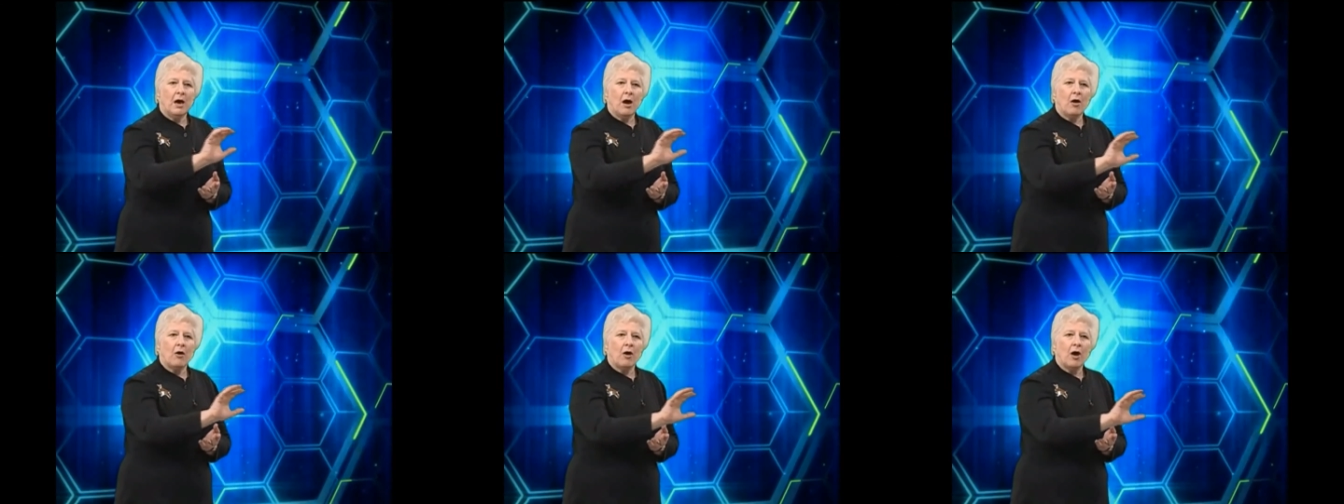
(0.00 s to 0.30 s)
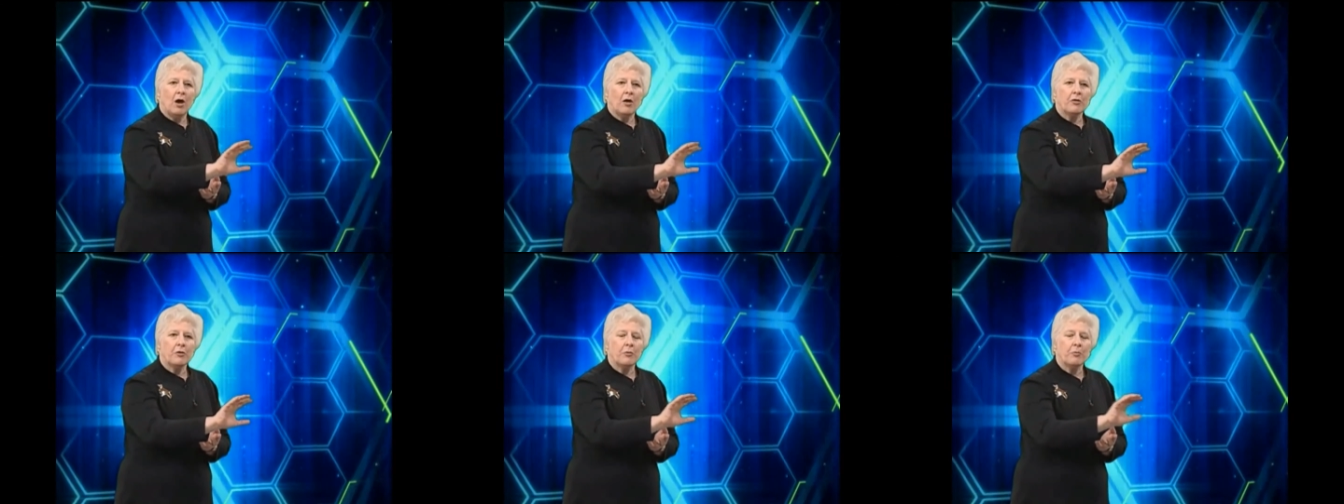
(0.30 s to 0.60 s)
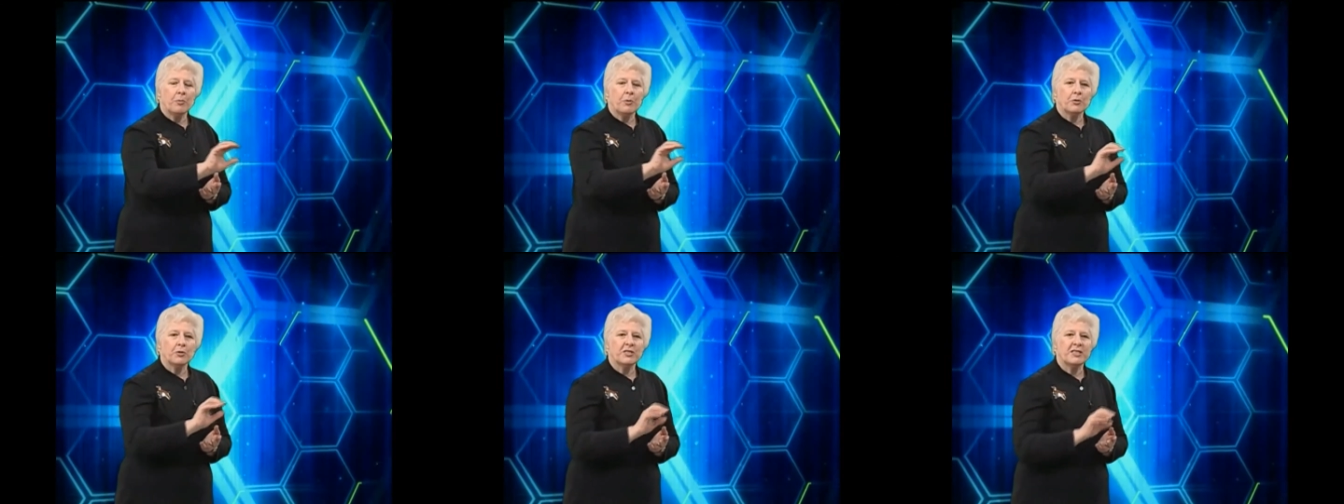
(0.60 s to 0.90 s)
our other
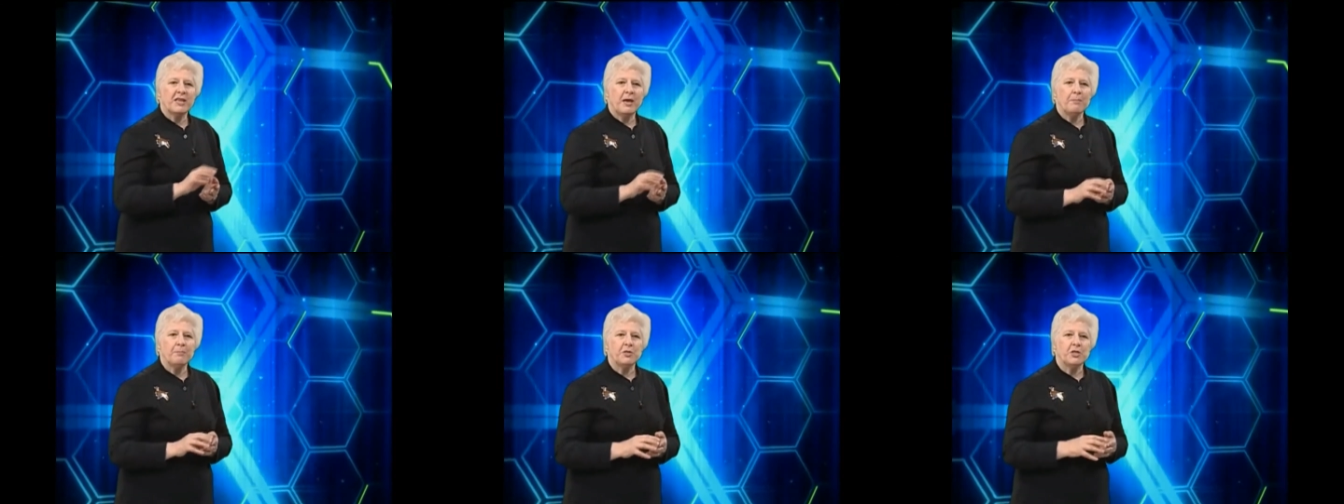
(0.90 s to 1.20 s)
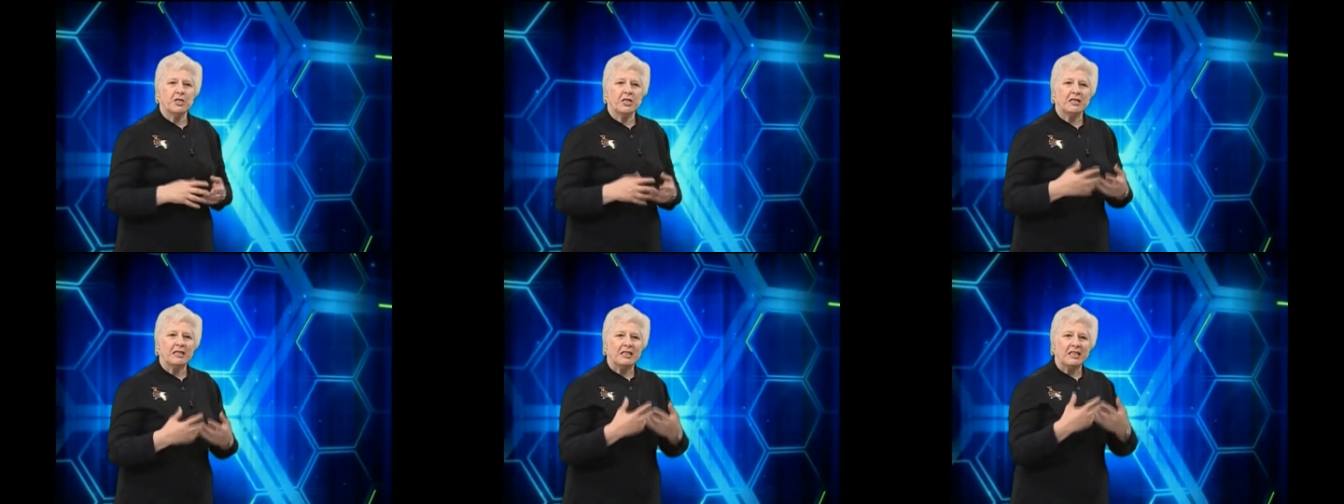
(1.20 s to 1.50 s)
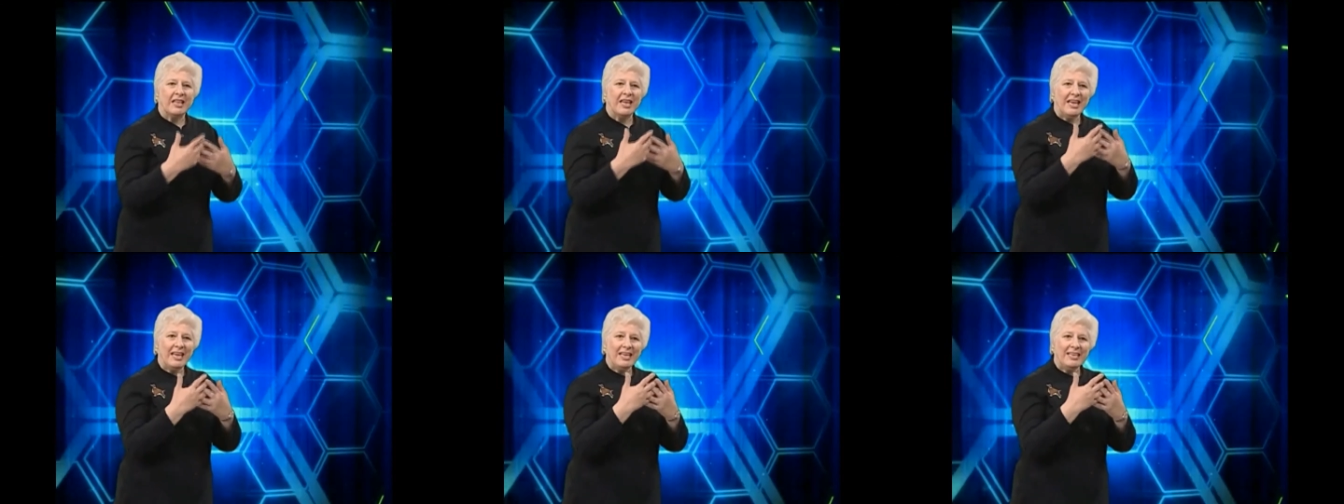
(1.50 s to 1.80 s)

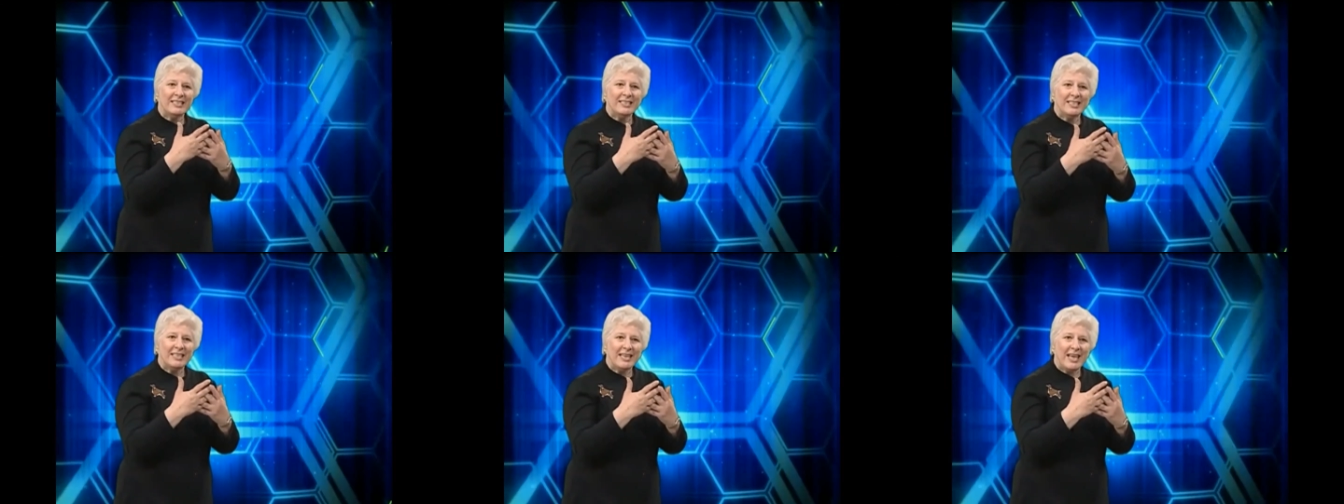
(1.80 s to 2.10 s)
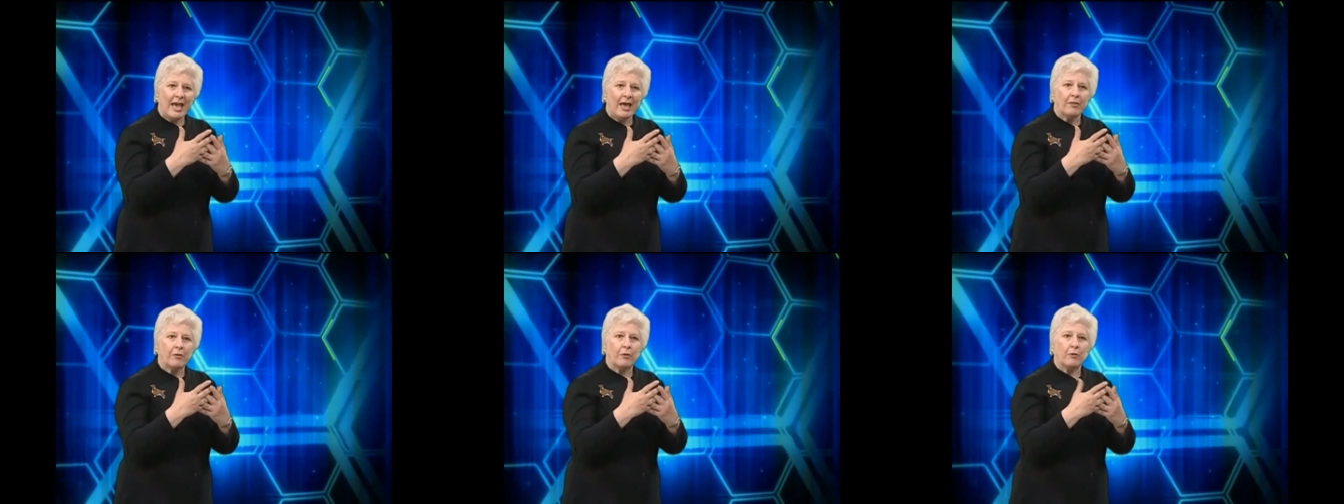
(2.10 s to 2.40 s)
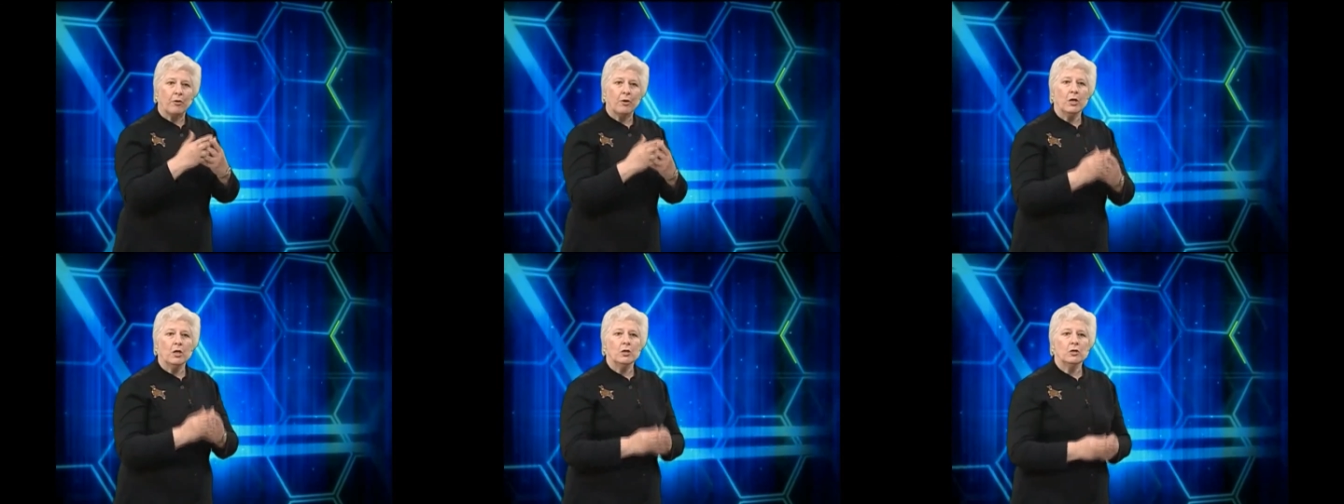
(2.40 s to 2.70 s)
perception link
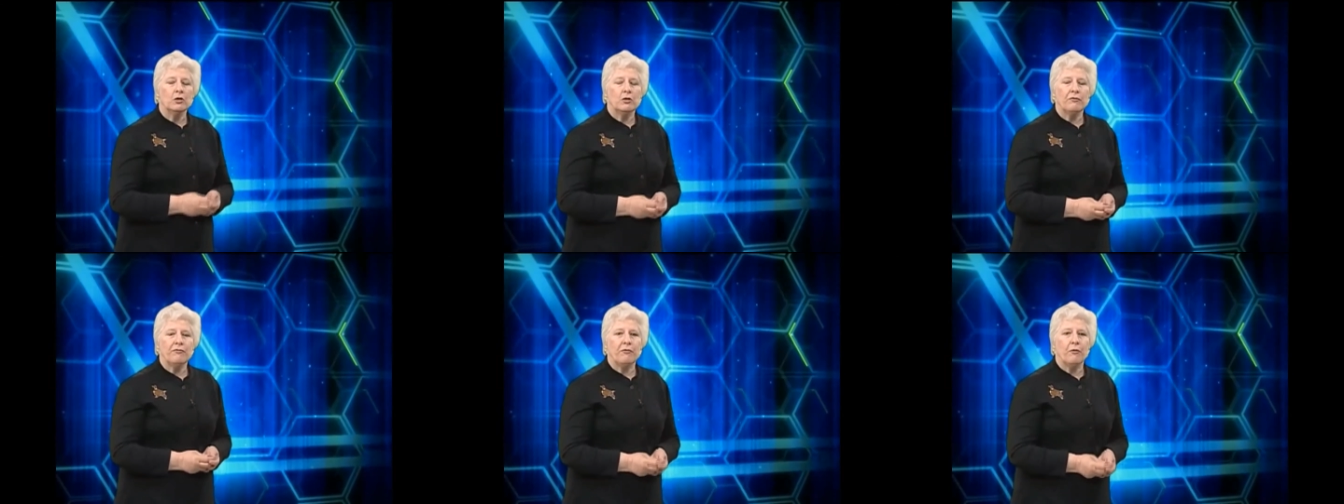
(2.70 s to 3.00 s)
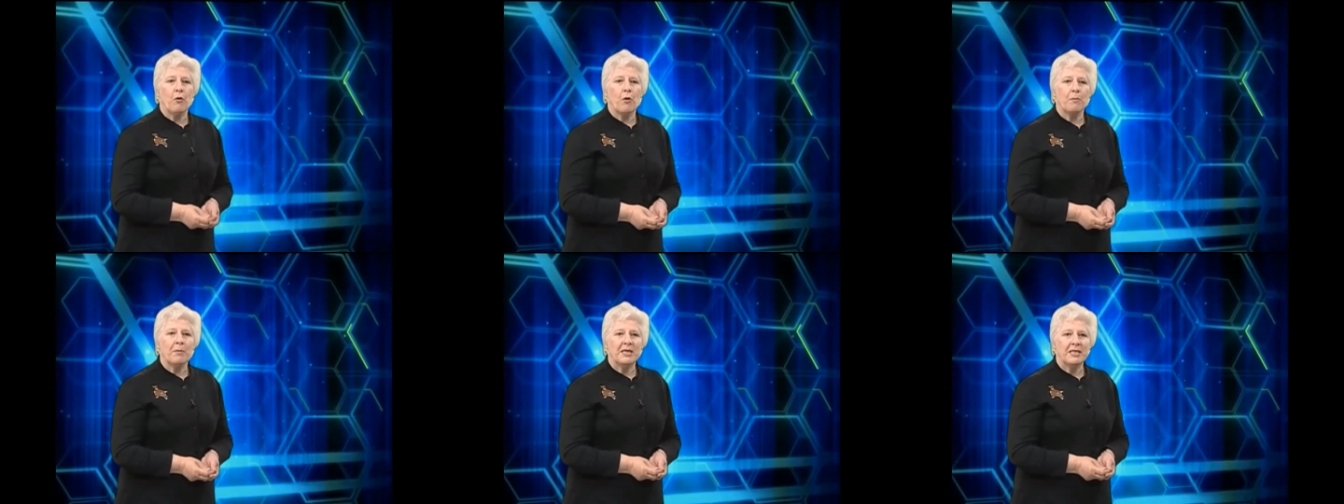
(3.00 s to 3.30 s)
together to form